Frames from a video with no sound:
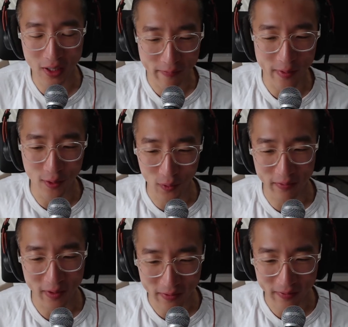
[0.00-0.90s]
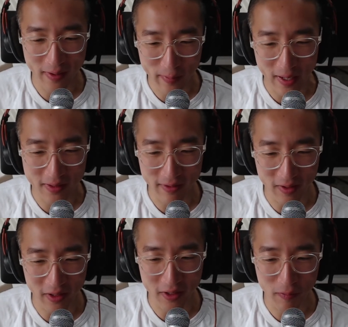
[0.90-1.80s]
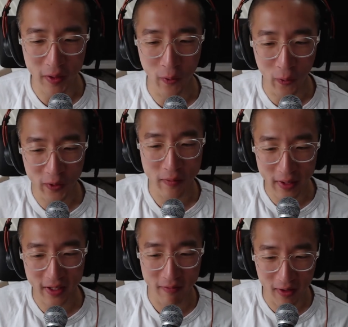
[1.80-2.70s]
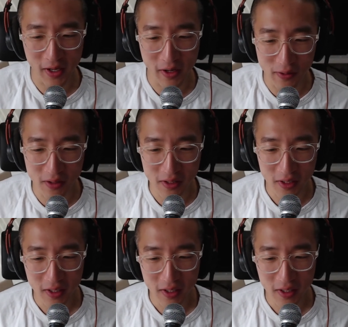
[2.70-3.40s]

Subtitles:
I've been doing for the past 7 years, but only making videos,